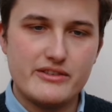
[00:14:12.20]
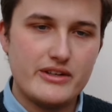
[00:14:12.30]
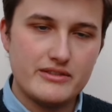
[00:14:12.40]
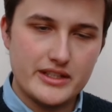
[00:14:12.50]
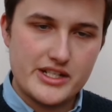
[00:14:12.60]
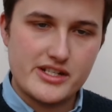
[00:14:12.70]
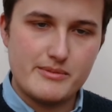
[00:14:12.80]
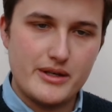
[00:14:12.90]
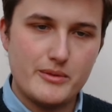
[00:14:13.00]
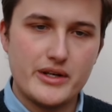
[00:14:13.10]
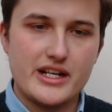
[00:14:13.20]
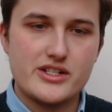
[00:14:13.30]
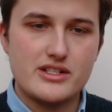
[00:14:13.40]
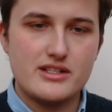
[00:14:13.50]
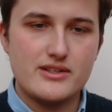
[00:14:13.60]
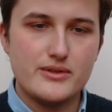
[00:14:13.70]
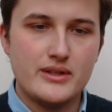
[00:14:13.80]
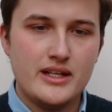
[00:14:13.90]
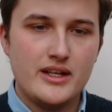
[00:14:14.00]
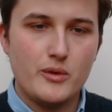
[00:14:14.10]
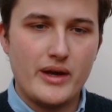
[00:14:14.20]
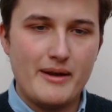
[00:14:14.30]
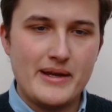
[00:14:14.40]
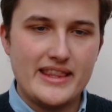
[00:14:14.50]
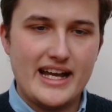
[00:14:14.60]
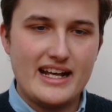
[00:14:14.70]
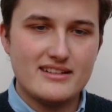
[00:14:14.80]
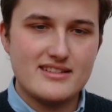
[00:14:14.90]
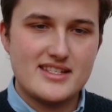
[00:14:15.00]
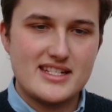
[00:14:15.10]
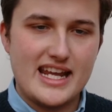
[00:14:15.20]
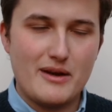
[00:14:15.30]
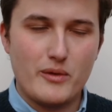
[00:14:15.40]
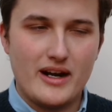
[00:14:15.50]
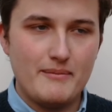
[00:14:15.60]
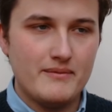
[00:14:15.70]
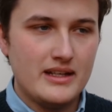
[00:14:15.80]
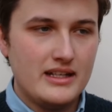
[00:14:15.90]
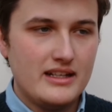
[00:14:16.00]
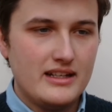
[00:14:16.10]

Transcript: and revelation about what I should do when I'm in that state where I'm